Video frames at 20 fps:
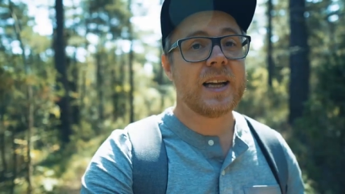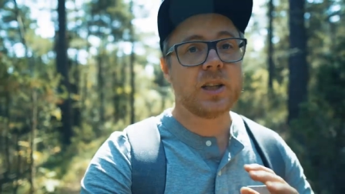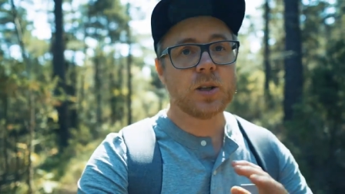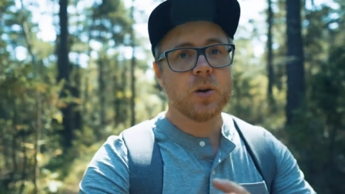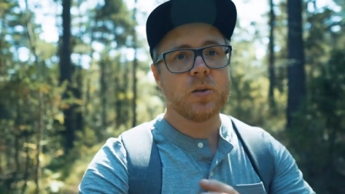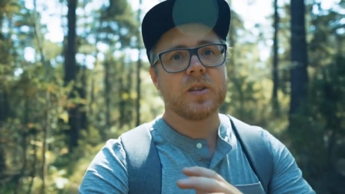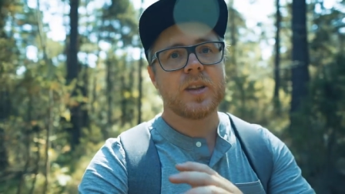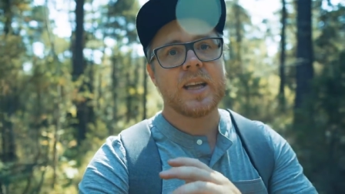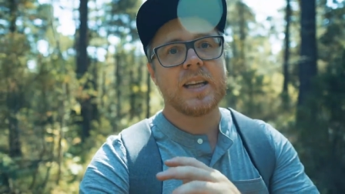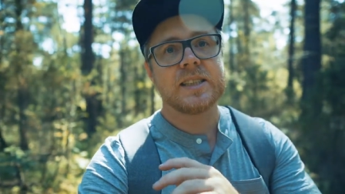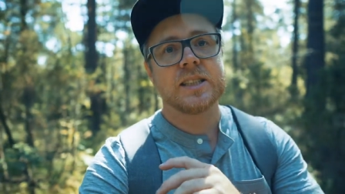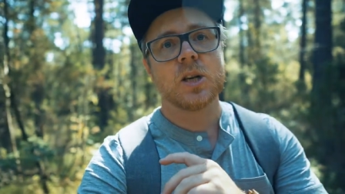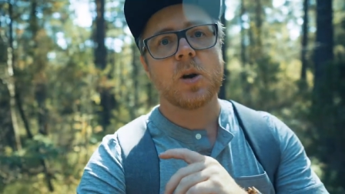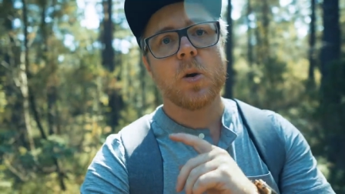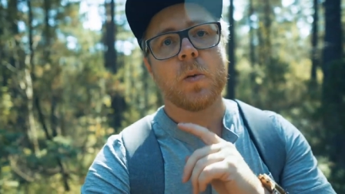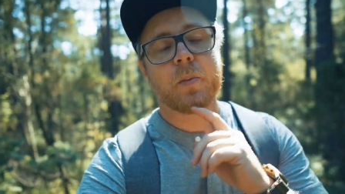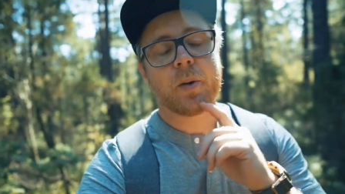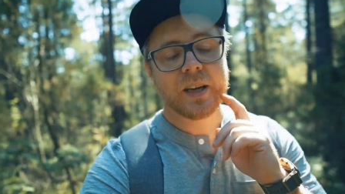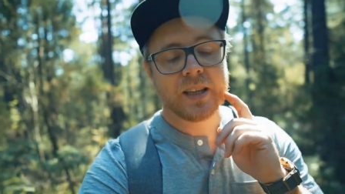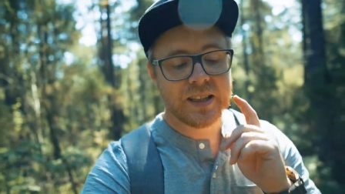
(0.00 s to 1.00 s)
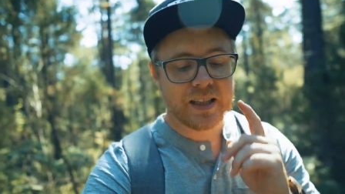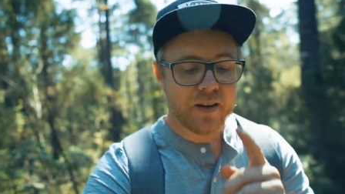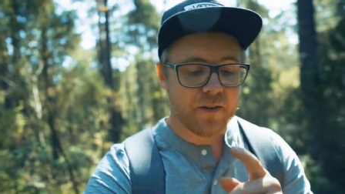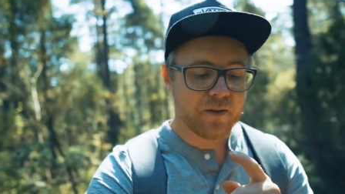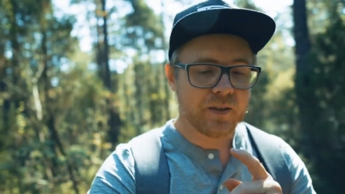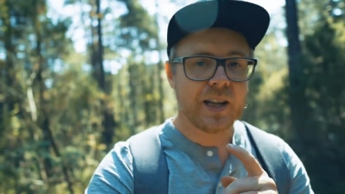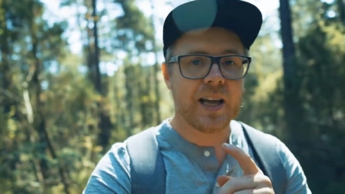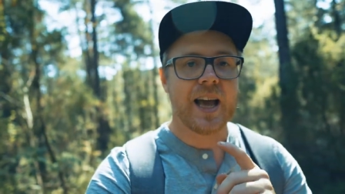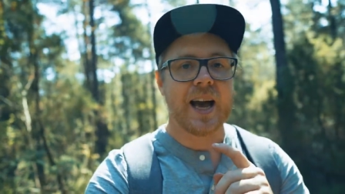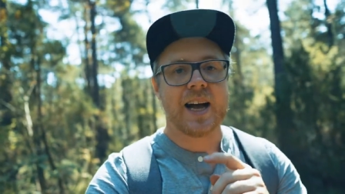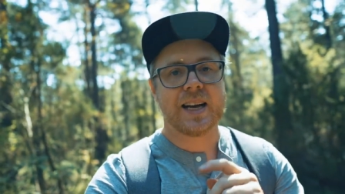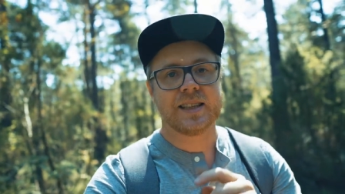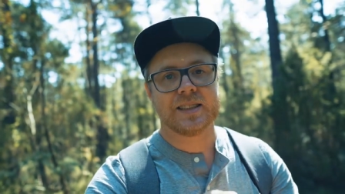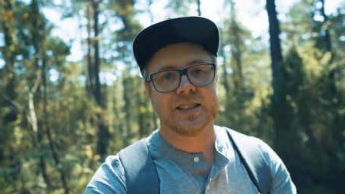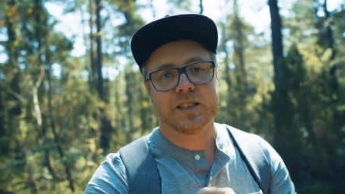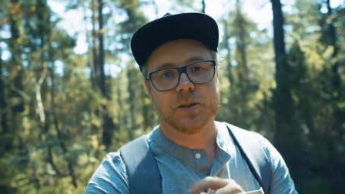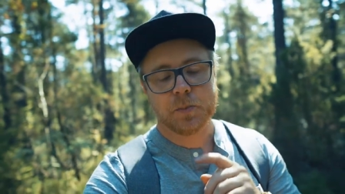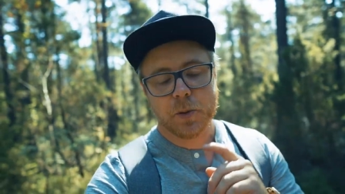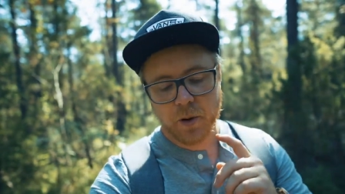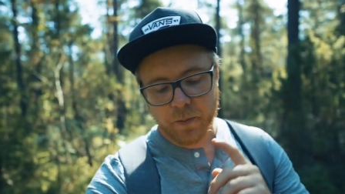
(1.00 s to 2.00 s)
I don't think so, but it definitely has
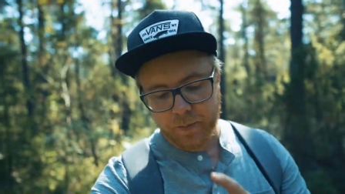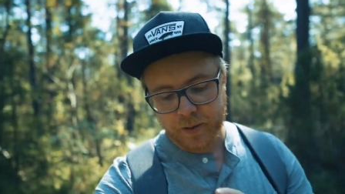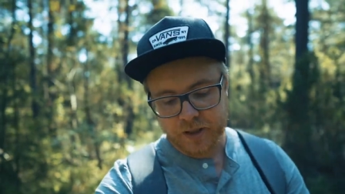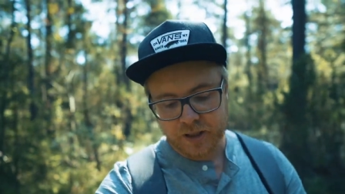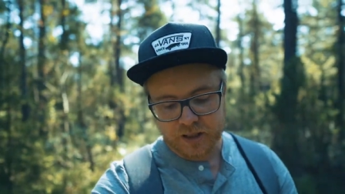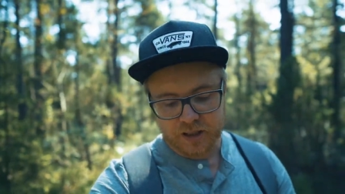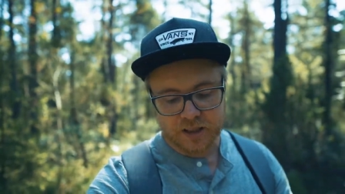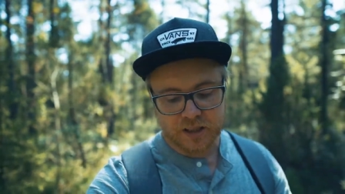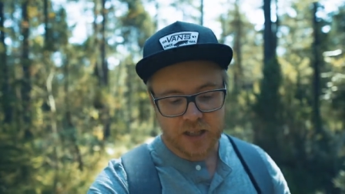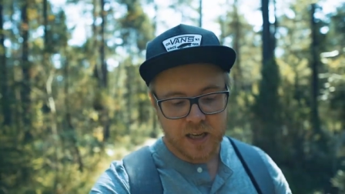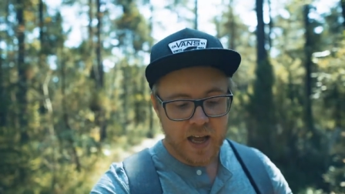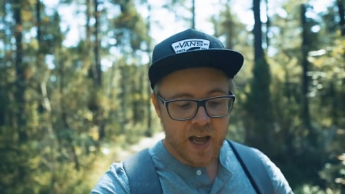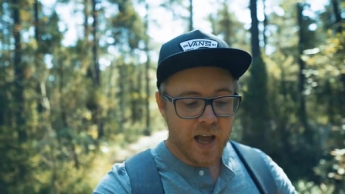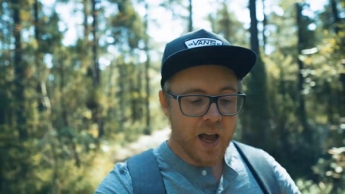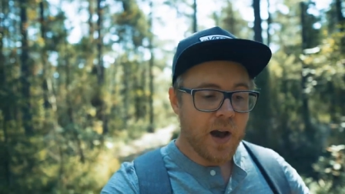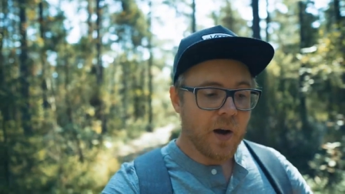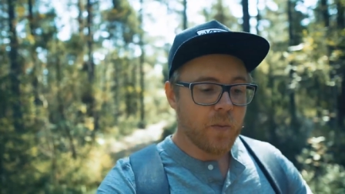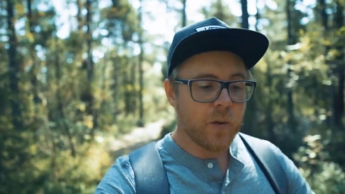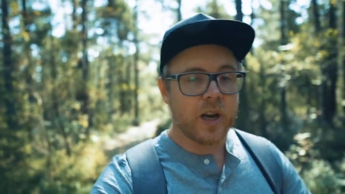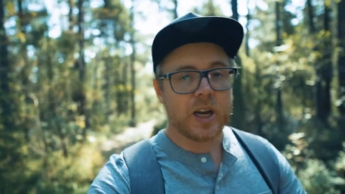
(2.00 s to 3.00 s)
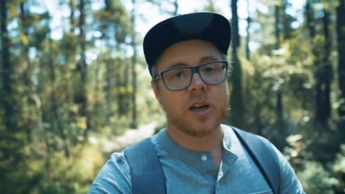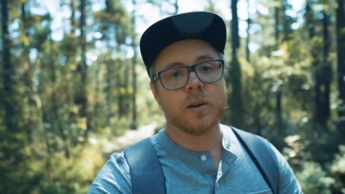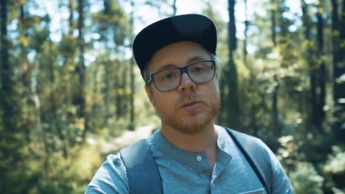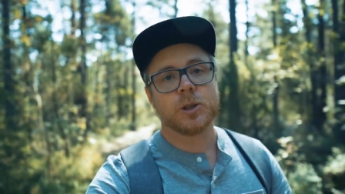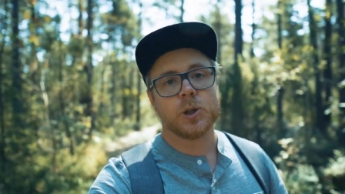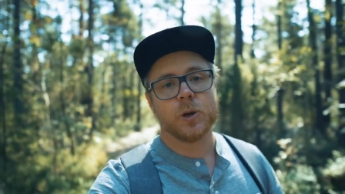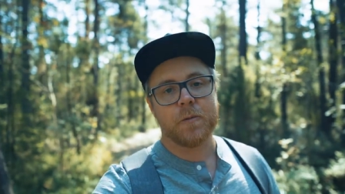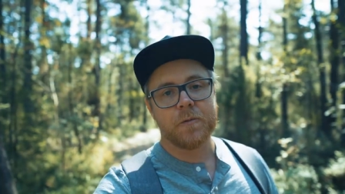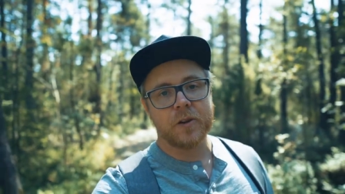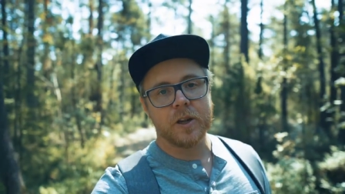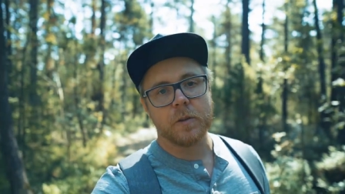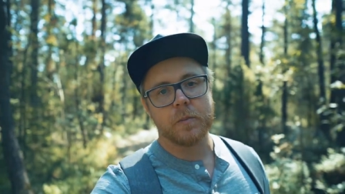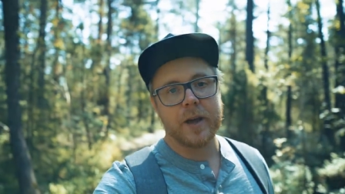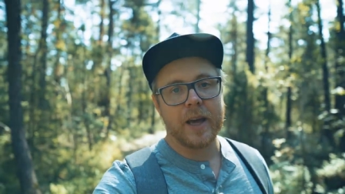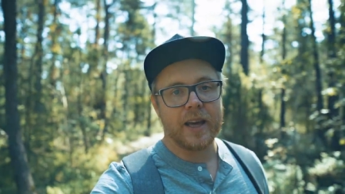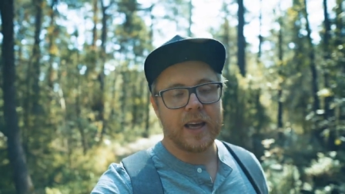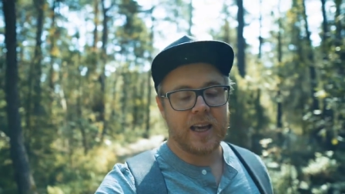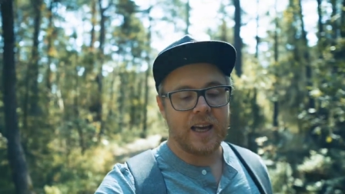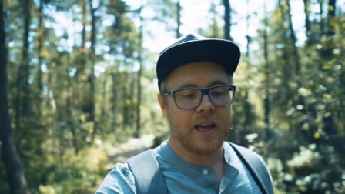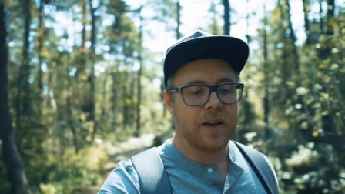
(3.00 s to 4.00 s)
its purposes when it comes to
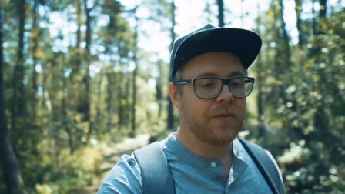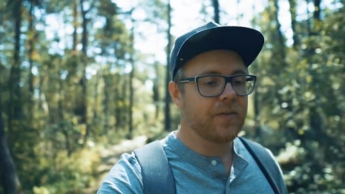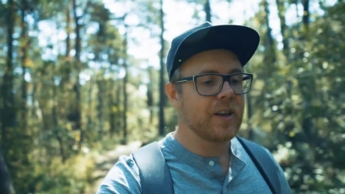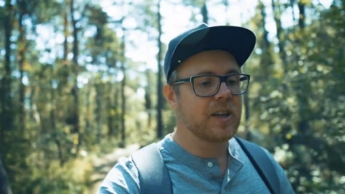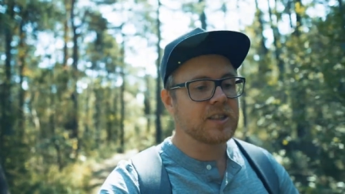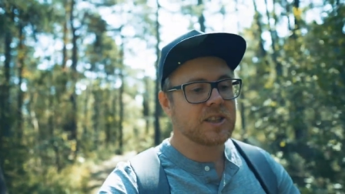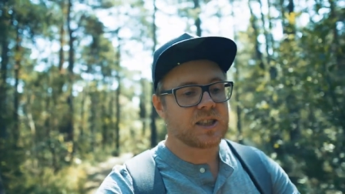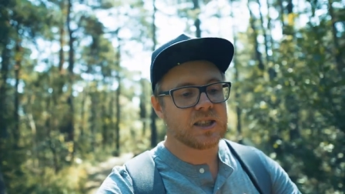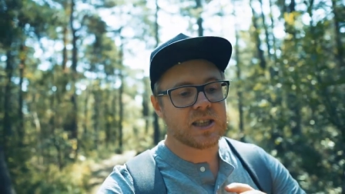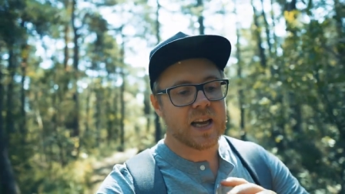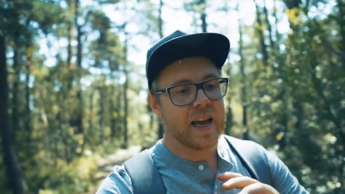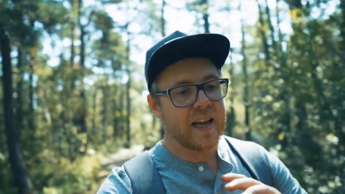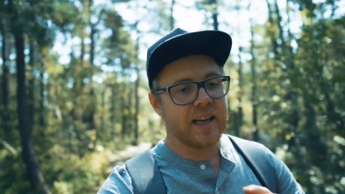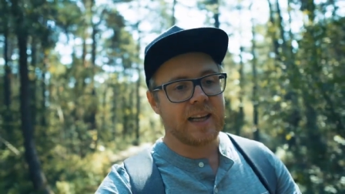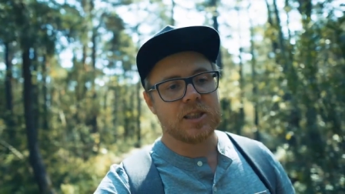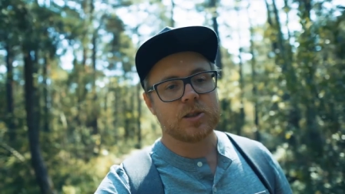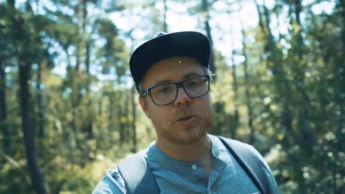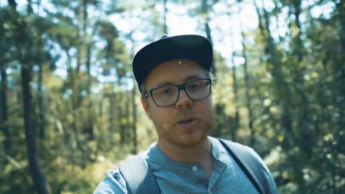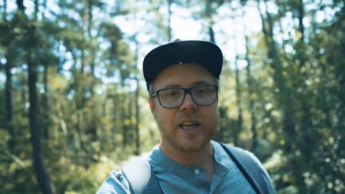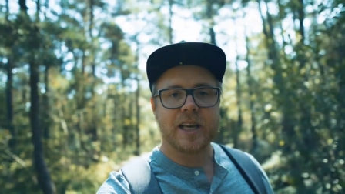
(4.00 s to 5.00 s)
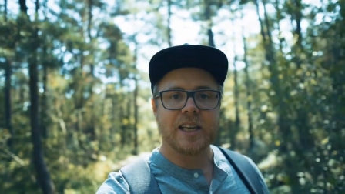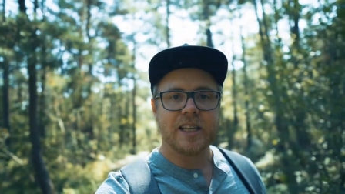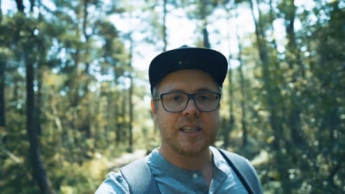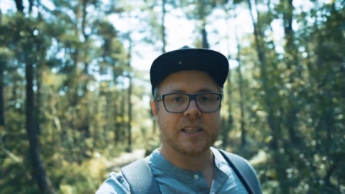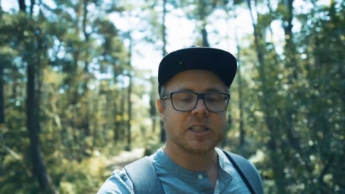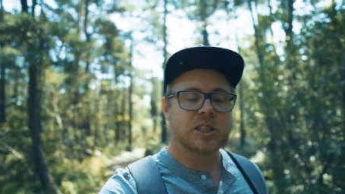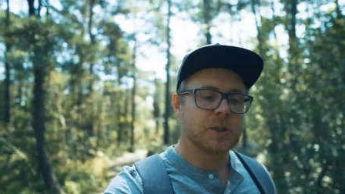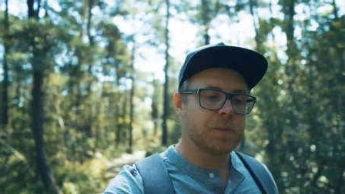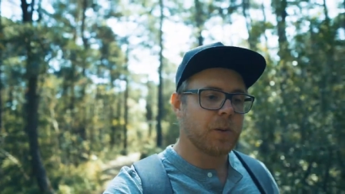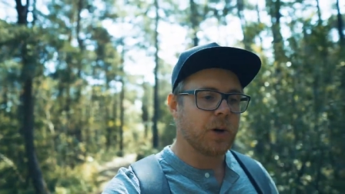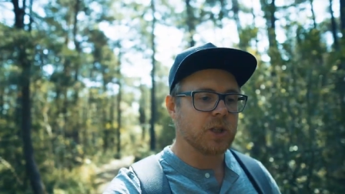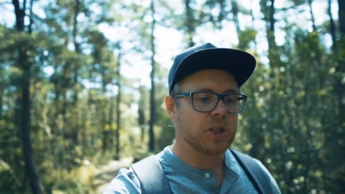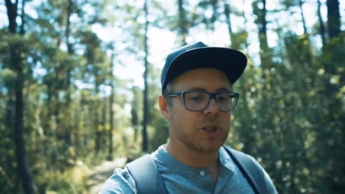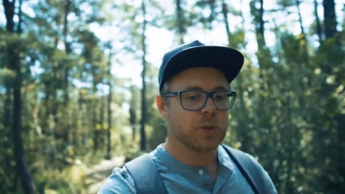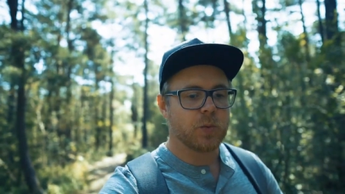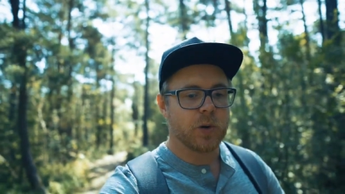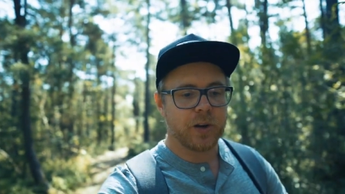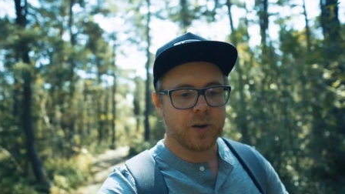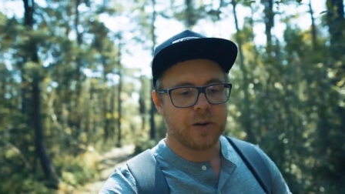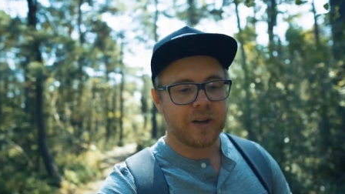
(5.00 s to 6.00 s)
filmmaking. If there's any tricky spots
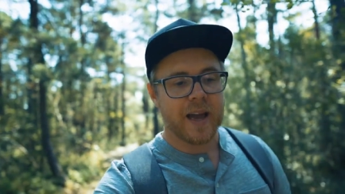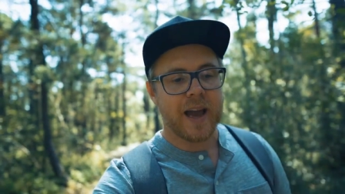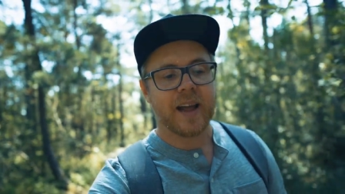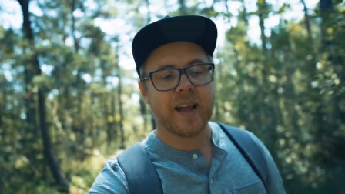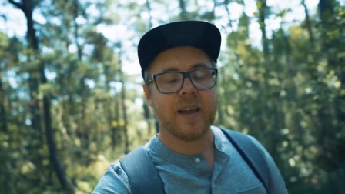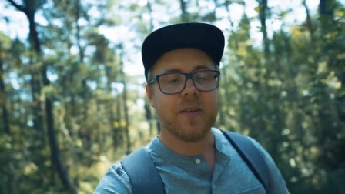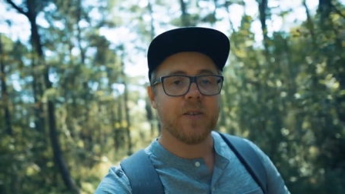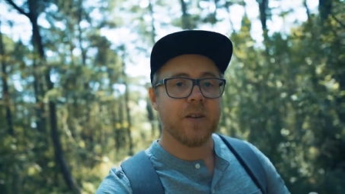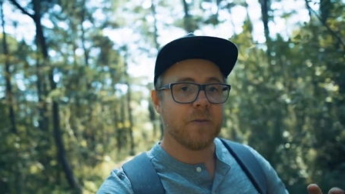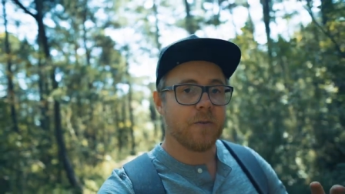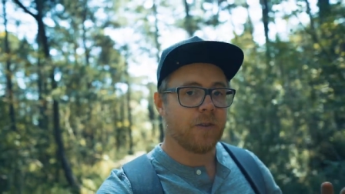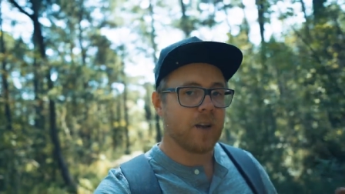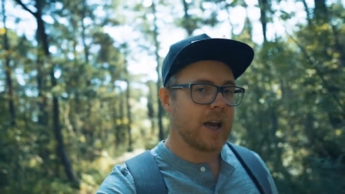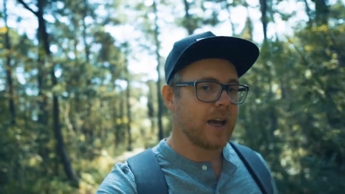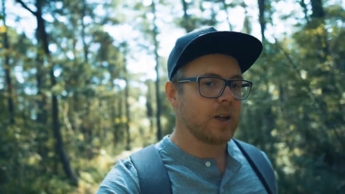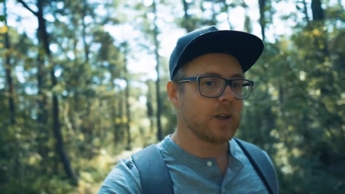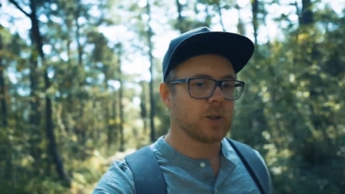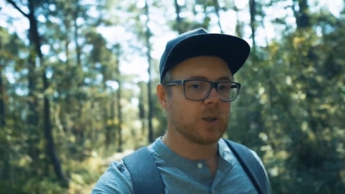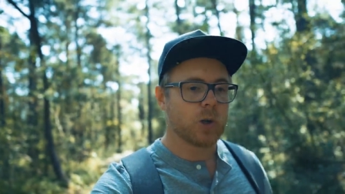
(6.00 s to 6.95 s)
where you can't even fly a